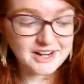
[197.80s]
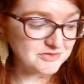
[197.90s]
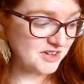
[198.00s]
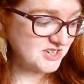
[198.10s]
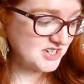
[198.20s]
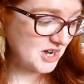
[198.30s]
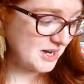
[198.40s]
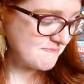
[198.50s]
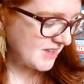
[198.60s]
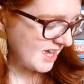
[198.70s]
Have a fun
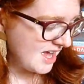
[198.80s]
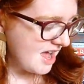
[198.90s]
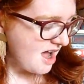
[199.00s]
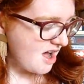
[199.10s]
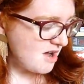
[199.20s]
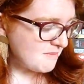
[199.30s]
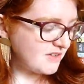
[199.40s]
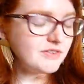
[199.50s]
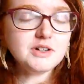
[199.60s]
time. I